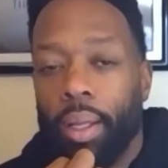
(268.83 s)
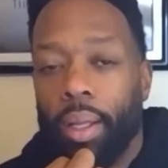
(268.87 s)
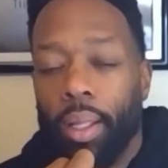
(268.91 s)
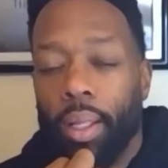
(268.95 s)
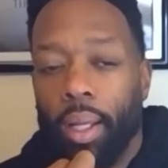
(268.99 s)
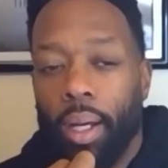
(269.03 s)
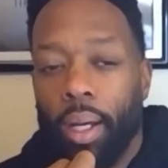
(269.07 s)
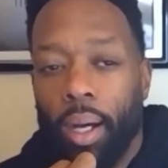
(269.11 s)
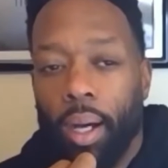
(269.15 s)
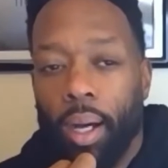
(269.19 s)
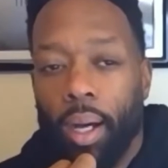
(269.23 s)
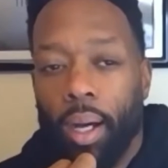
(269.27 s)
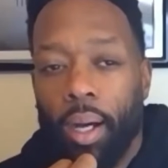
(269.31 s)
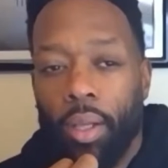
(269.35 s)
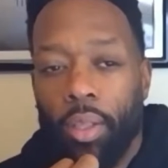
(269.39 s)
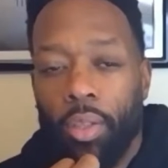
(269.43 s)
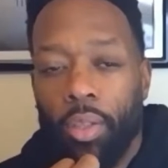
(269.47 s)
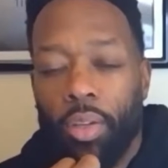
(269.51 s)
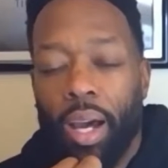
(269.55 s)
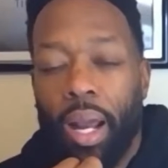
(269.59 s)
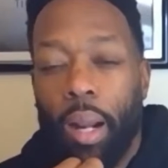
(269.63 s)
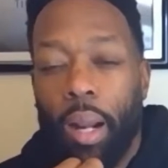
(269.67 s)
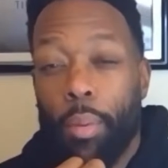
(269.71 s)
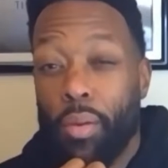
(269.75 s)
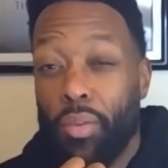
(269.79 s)
You
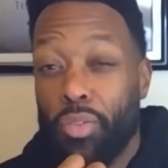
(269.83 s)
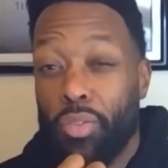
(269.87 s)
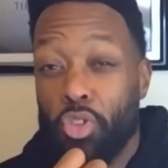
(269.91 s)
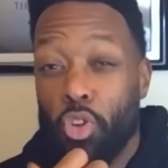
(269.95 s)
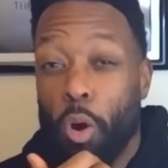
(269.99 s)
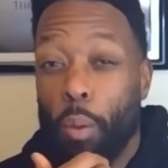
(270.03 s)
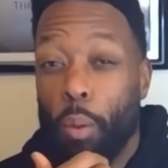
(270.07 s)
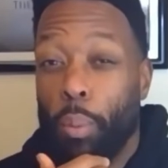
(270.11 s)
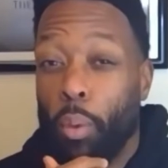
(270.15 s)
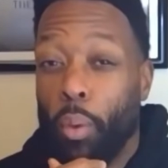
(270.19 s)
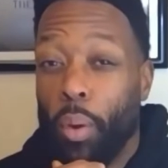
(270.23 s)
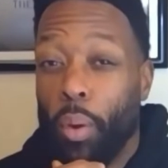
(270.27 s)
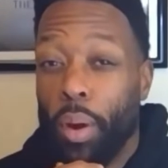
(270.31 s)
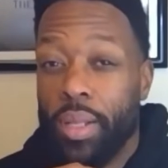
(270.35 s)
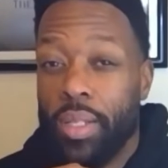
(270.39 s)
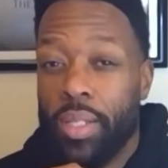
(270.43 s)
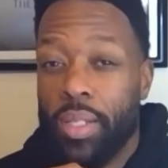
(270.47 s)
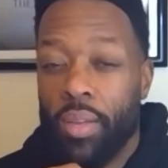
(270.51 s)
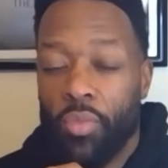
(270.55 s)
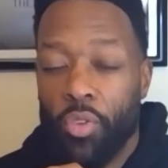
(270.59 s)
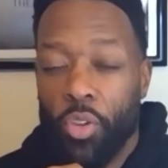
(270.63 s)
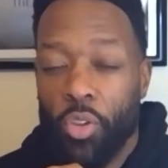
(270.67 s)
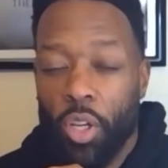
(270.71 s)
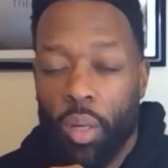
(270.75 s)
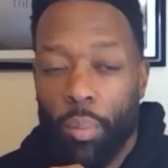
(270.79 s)
got to be able to score points
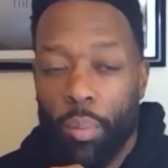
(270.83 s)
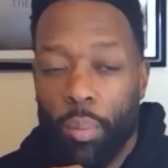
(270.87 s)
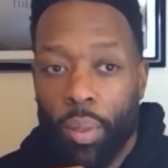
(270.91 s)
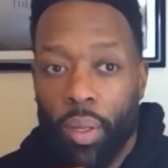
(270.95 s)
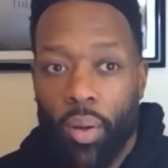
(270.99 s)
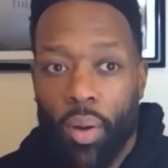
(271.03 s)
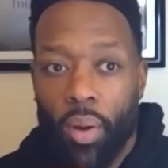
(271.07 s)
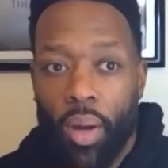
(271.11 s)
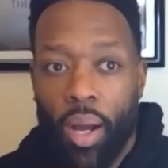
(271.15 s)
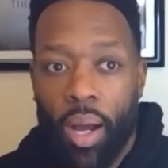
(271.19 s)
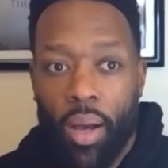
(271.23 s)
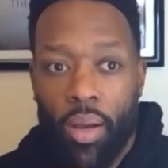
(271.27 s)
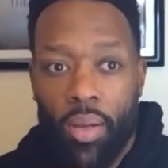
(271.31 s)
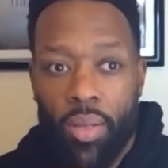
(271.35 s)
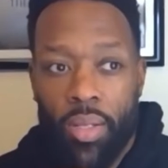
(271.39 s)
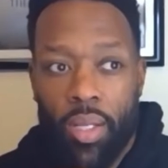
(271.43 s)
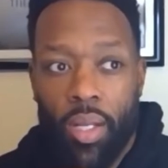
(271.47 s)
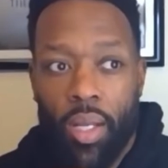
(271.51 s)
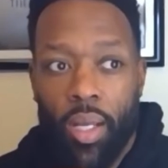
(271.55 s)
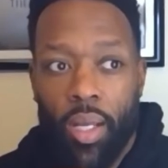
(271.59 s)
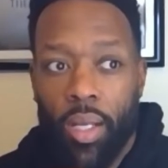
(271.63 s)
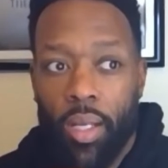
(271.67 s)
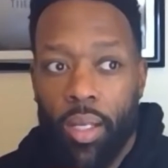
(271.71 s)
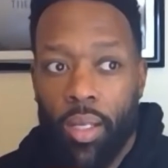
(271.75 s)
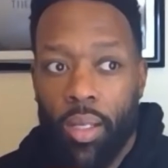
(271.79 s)
if you're going to play Ohio
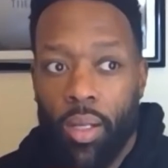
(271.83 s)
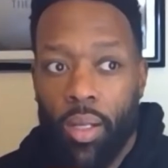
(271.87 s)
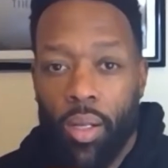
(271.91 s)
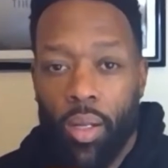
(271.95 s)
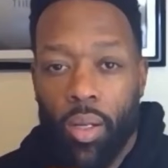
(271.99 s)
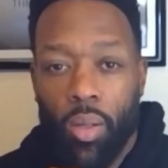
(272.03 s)
State.